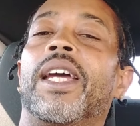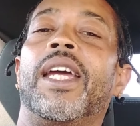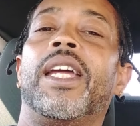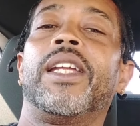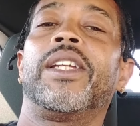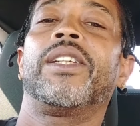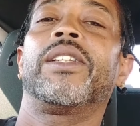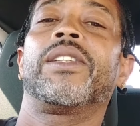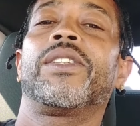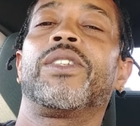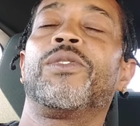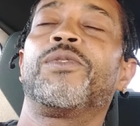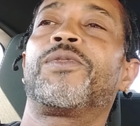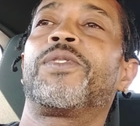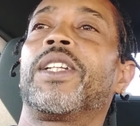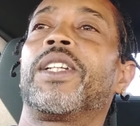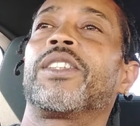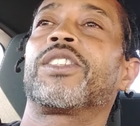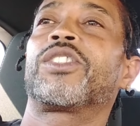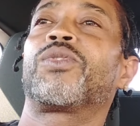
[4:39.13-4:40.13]
and you
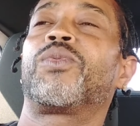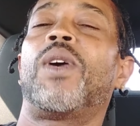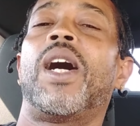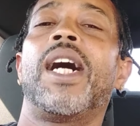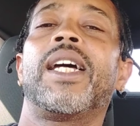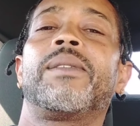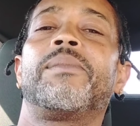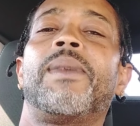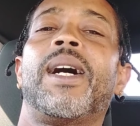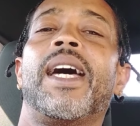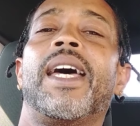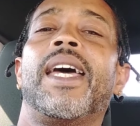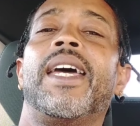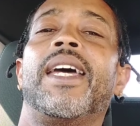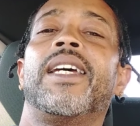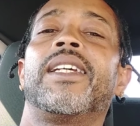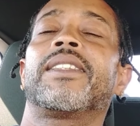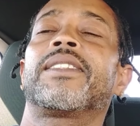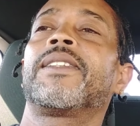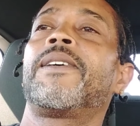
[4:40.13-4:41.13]
finna swat my
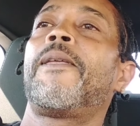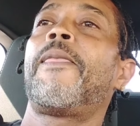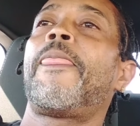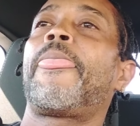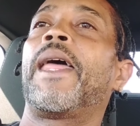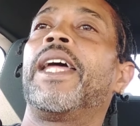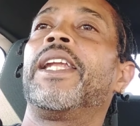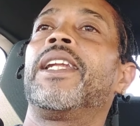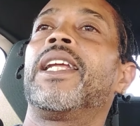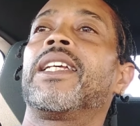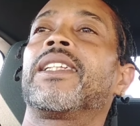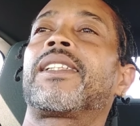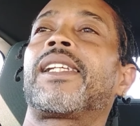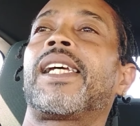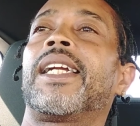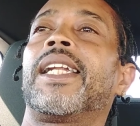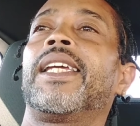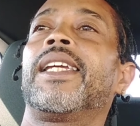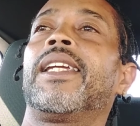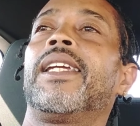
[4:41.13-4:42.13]
ass? And that's
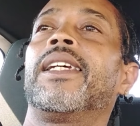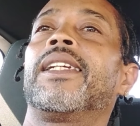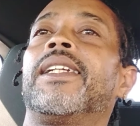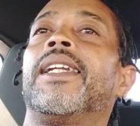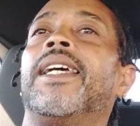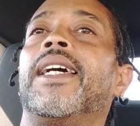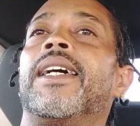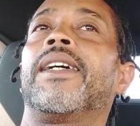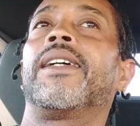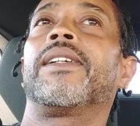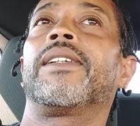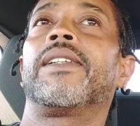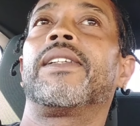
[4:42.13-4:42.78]
how they get down.